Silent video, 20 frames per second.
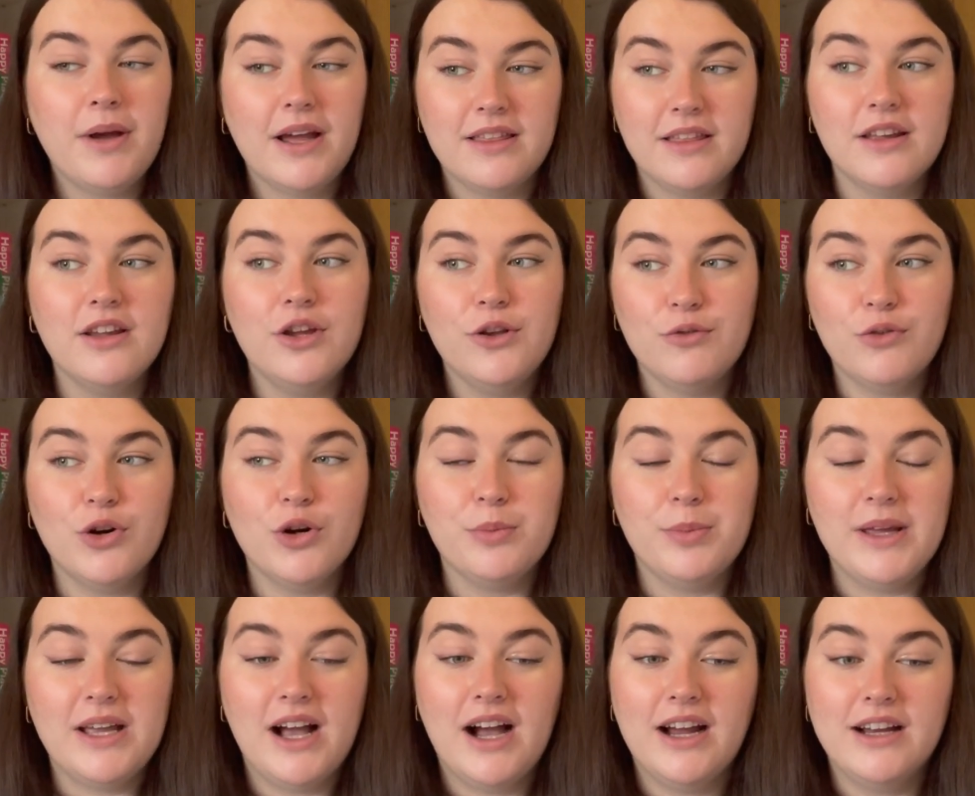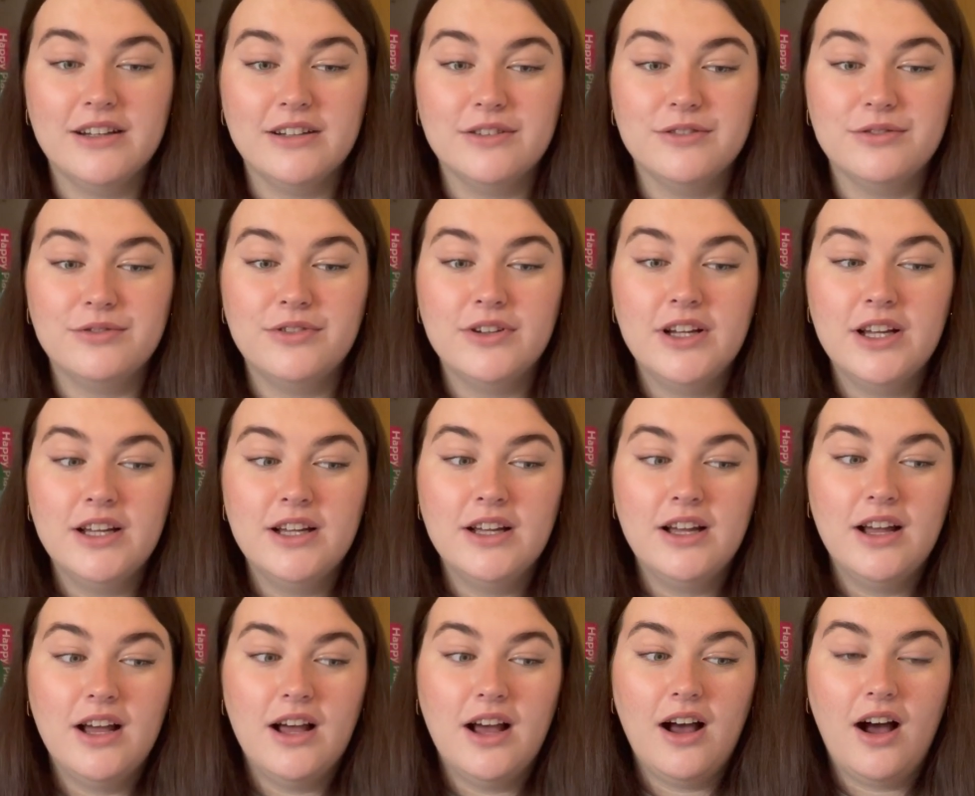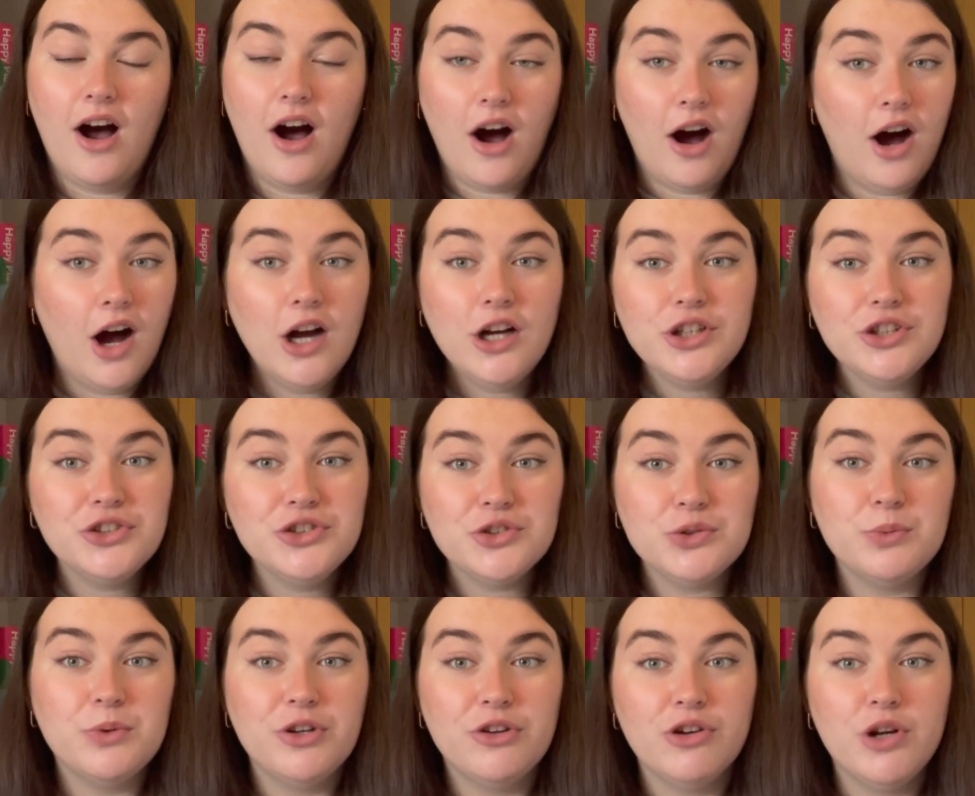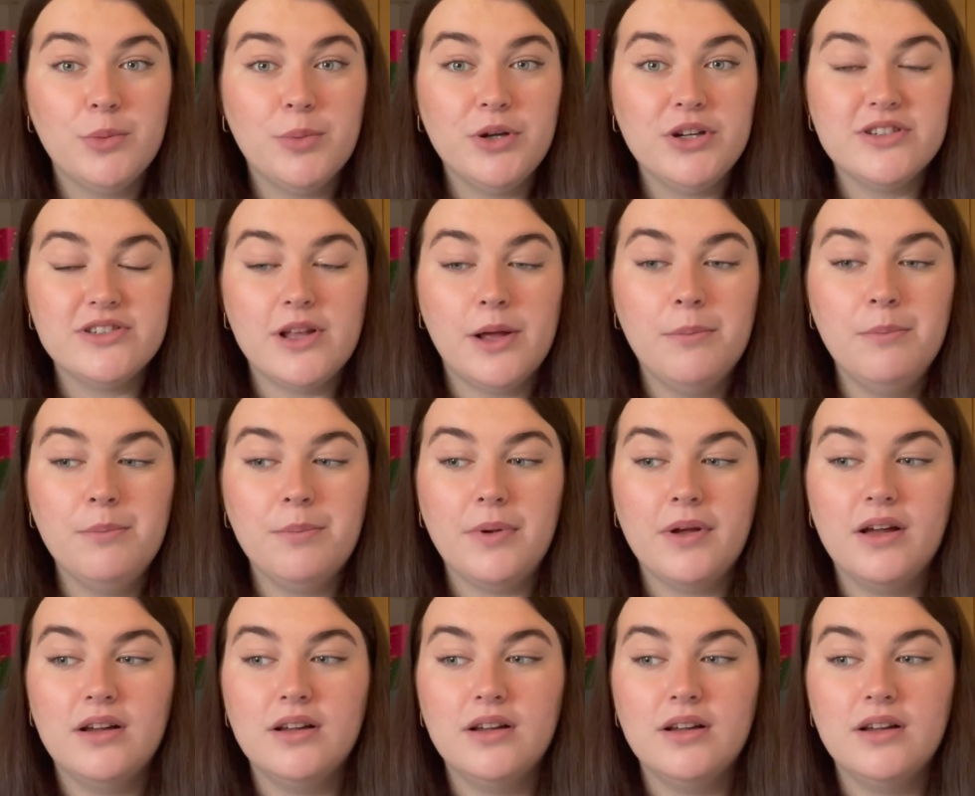I think you've got to be kind of harsh when you're in a book slump.